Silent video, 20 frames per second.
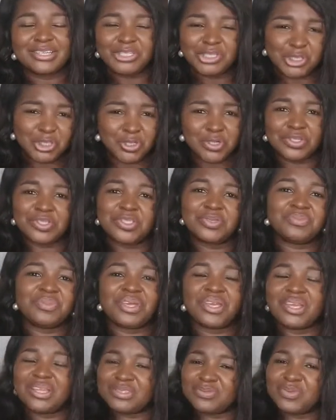Trust
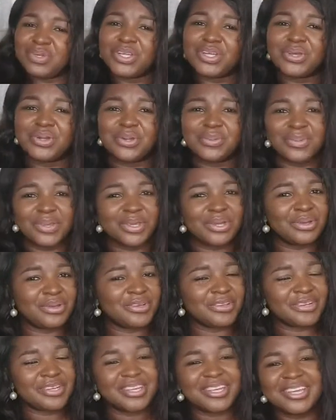me, it's really gonna be good.
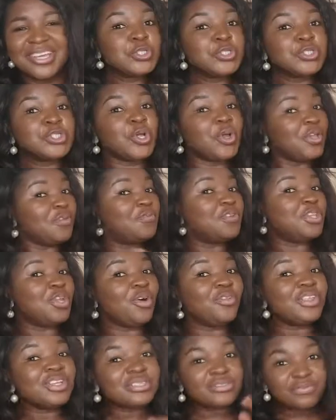So if you know
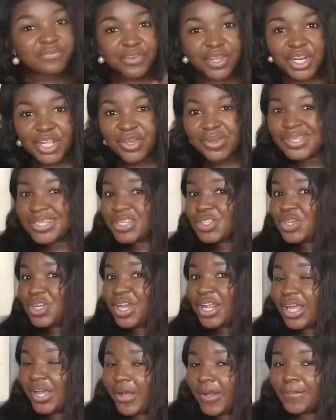this video has actually
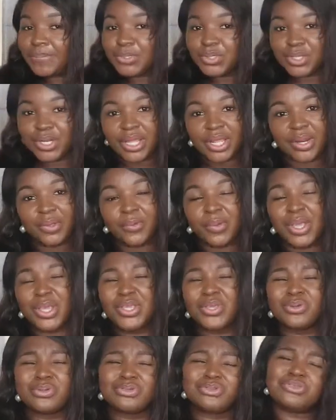helped you in any way,
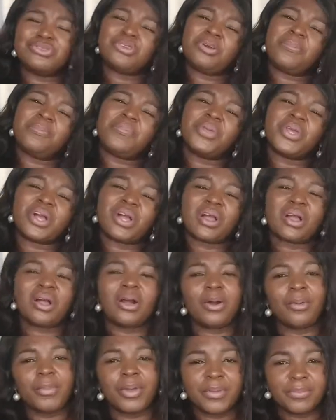you drop your
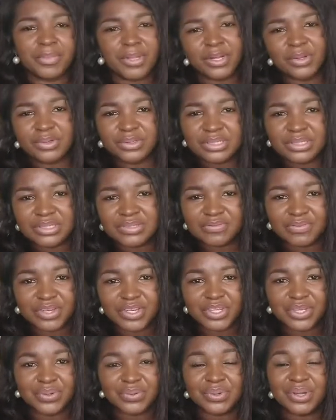comment below this
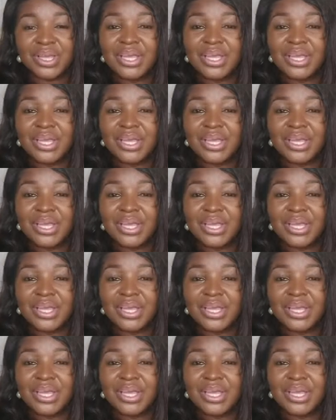video.